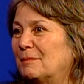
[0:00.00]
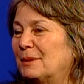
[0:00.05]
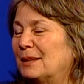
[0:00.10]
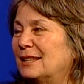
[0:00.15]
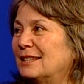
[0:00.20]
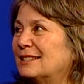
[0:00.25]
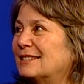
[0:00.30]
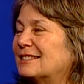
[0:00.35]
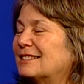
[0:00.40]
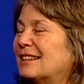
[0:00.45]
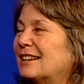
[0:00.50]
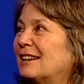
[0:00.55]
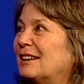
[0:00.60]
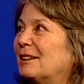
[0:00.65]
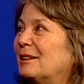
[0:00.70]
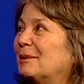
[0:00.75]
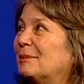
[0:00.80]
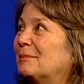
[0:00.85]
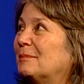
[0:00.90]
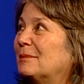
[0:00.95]
piece,
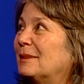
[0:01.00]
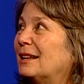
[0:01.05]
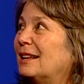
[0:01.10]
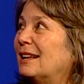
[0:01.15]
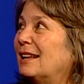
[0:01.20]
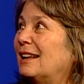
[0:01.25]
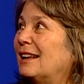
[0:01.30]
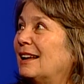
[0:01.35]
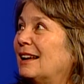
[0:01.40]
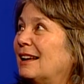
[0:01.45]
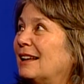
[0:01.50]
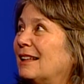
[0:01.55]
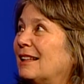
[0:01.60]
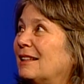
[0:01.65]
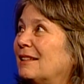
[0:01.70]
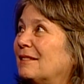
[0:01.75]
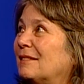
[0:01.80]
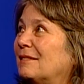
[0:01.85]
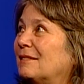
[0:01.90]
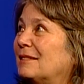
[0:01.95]
um,
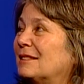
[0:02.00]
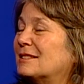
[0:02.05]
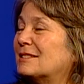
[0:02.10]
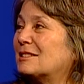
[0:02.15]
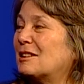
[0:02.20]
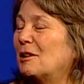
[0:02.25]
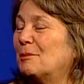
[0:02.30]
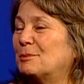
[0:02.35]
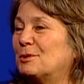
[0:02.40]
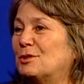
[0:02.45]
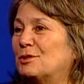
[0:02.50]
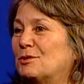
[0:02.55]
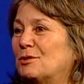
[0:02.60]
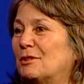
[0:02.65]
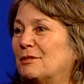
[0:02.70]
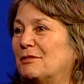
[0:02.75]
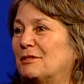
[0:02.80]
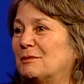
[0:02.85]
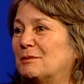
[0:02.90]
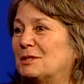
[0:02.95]
the sculpture
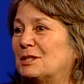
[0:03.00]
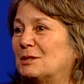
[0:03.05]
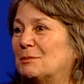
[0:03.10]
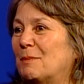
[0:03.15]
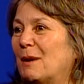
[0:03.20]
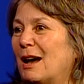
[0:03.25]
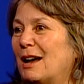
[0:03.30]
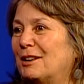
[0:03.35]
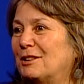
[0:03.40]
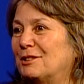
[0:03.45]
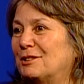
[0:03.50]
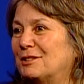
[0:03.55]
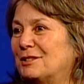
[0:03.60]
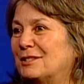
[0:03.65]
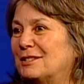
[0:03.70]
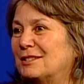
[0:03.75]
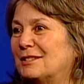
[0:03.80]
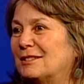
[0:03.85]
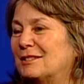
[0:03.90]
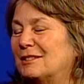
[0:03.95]
sort of
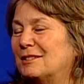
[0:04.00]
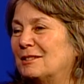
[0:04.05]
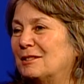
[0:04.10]
inspires